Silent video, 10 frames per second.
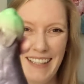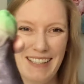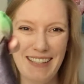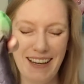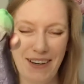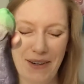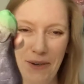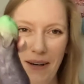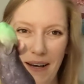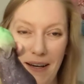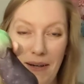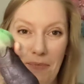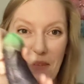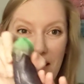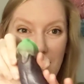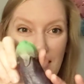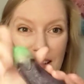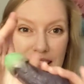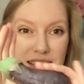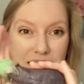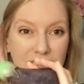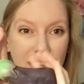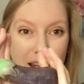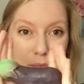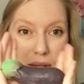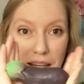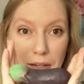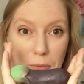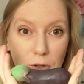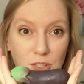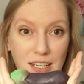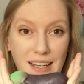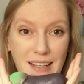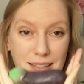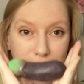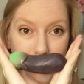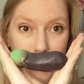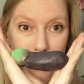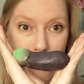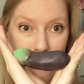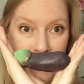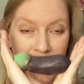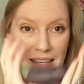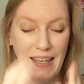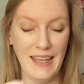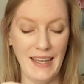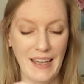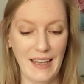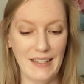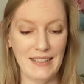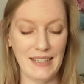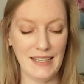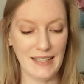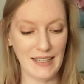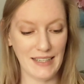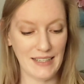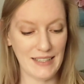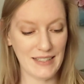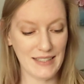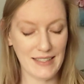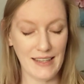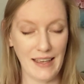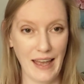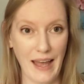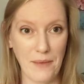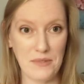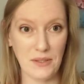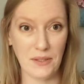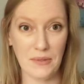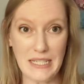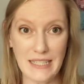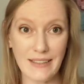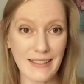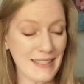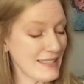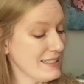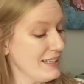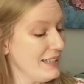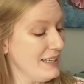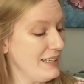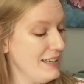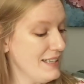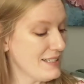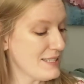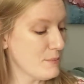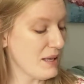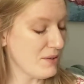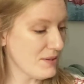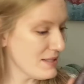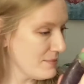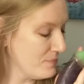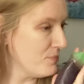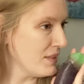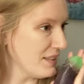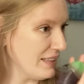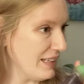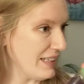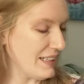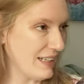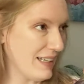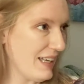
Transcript: So this is the eggplant emoji hand soap, and it is absolutely ridiculous. It smells like